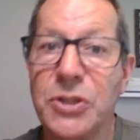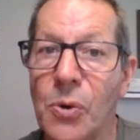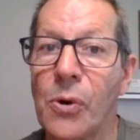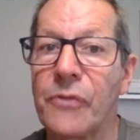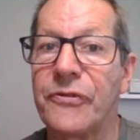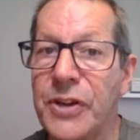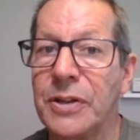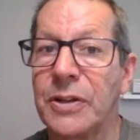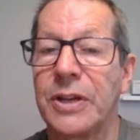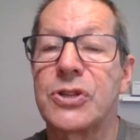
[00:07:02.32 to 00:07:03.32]
your
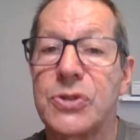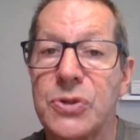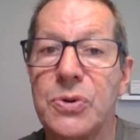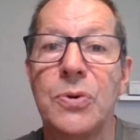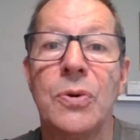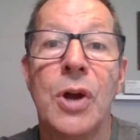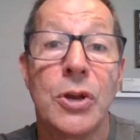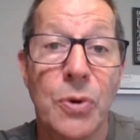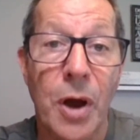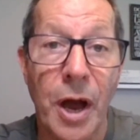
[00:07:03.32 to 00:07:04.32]
feelings to
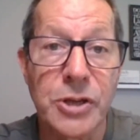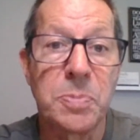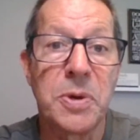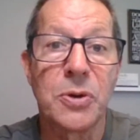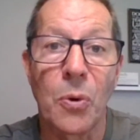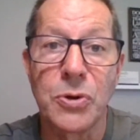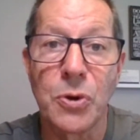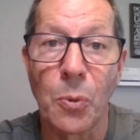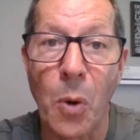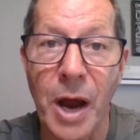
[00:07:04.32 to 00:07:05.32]
your husband or
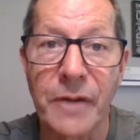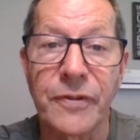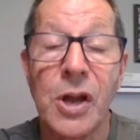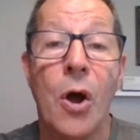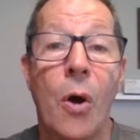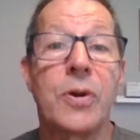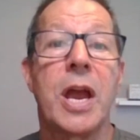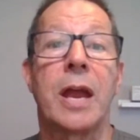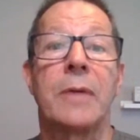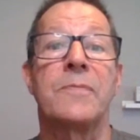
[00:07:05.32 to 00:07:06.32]
your wife,
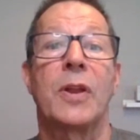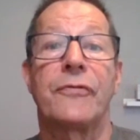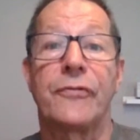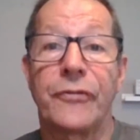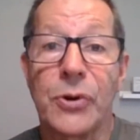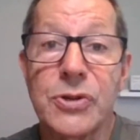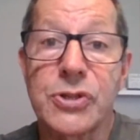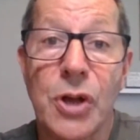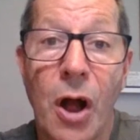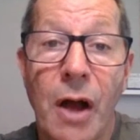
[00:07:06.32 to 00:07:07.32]
okay,
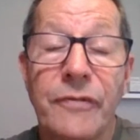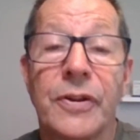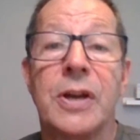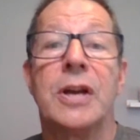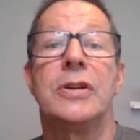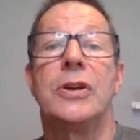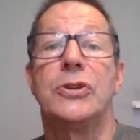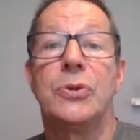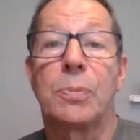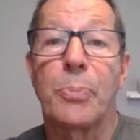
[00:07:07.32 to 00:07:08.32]
first off,
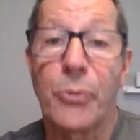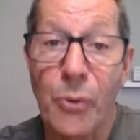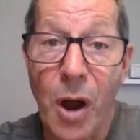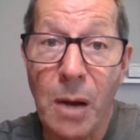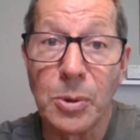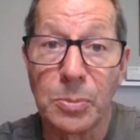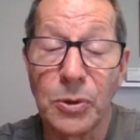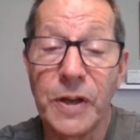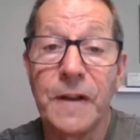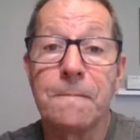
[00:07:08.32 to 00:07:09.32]
you're
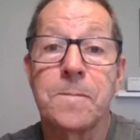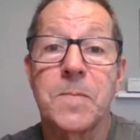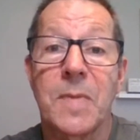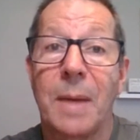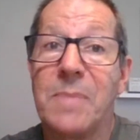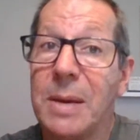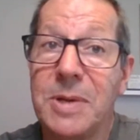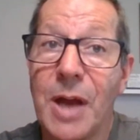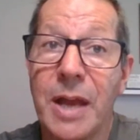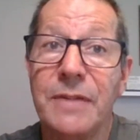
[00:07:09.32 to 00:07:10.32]
probably, maybe
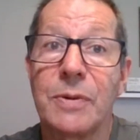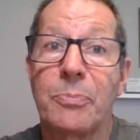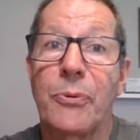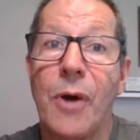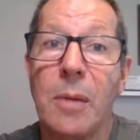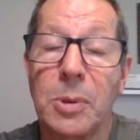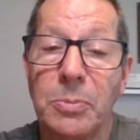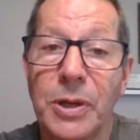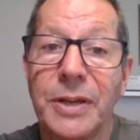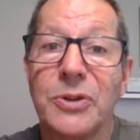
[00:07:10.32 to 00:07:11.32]
not even
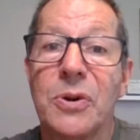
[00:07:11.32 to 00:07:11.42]
probably,